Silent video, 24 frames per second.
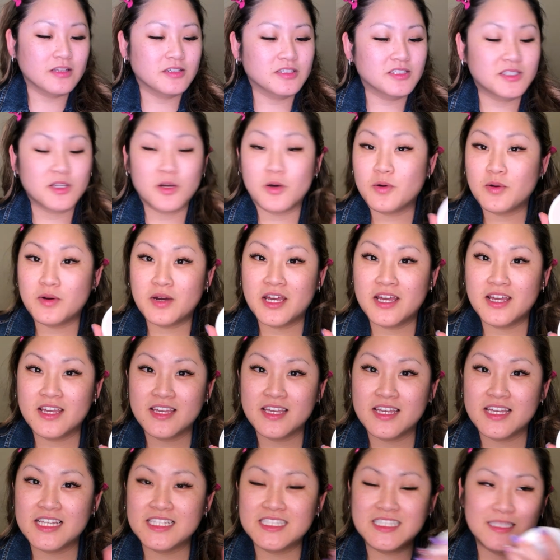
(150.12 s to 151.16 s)
So
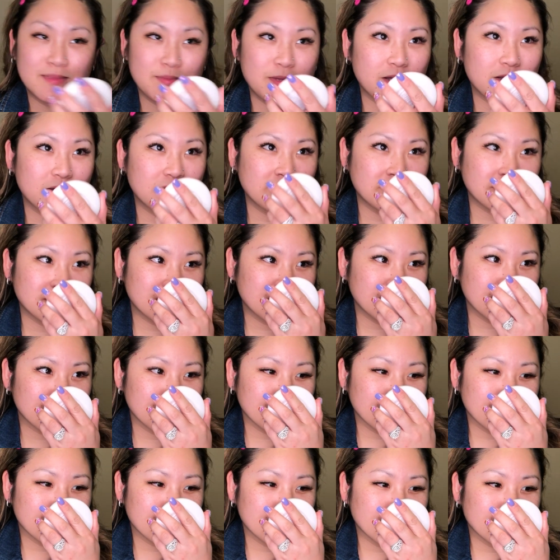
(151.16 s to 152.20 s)
it smells
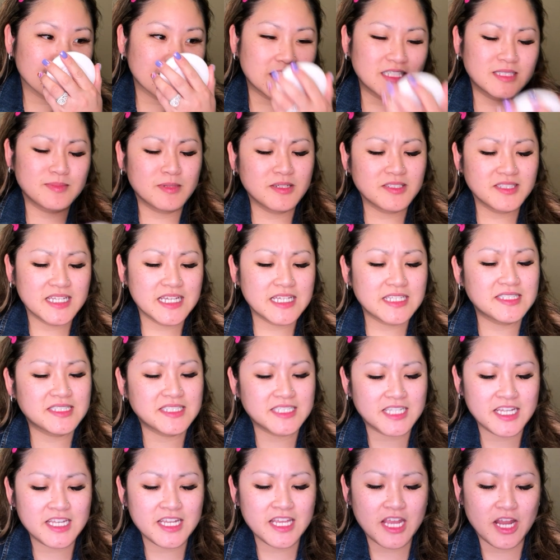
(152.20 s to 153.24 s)
like
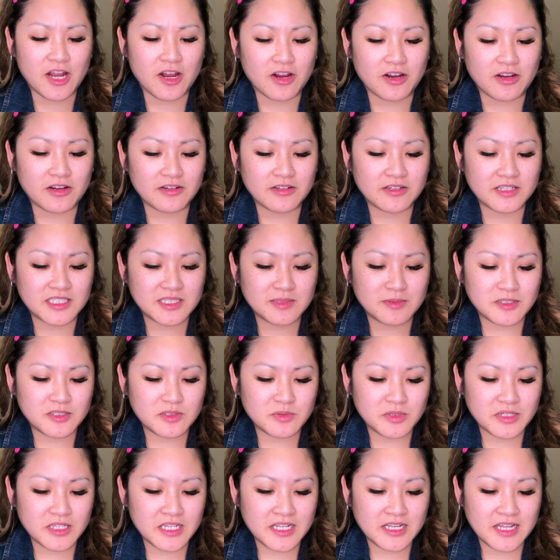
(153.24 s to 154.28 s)
skincare. It
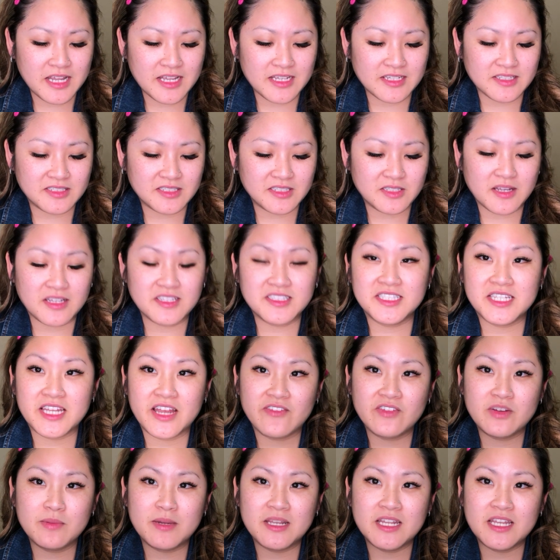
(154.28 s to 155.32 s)
smells really nice. So I see
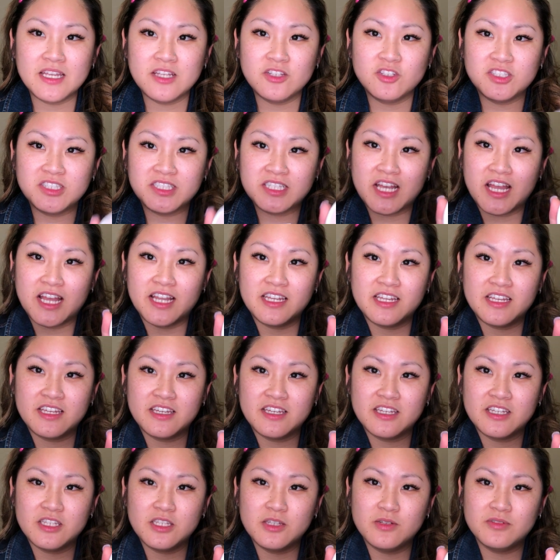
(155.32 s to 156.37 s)
everybody just kind of
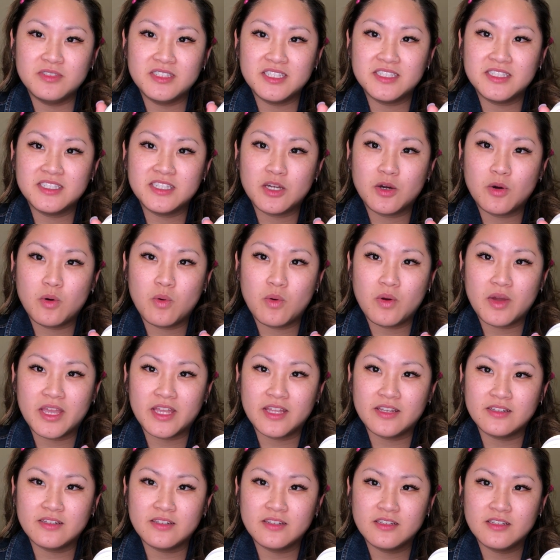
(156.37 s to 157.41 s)
uses the
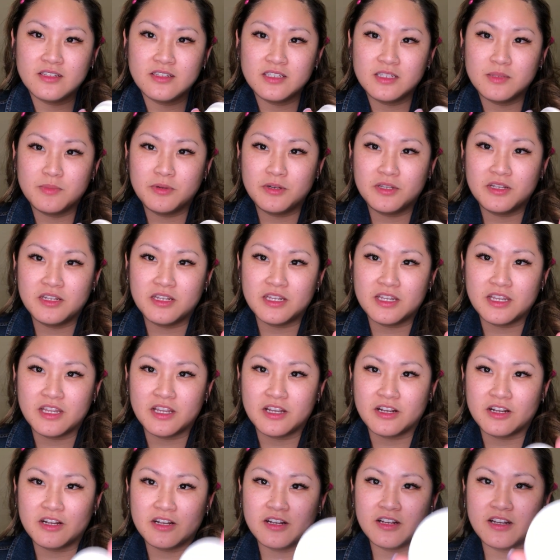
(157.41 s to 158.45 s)
coin to put it in
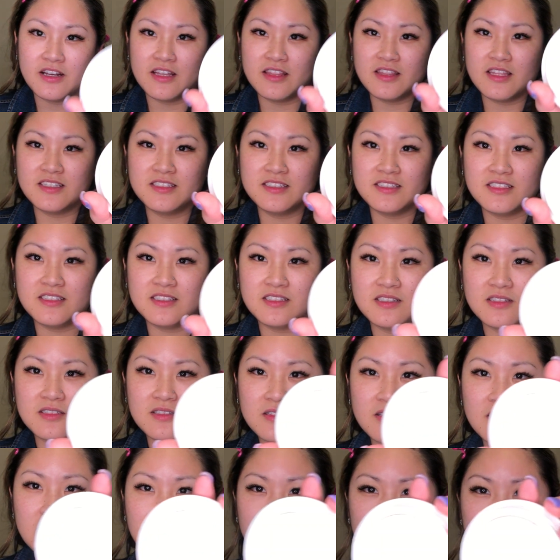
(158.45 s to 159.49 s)
here, and this is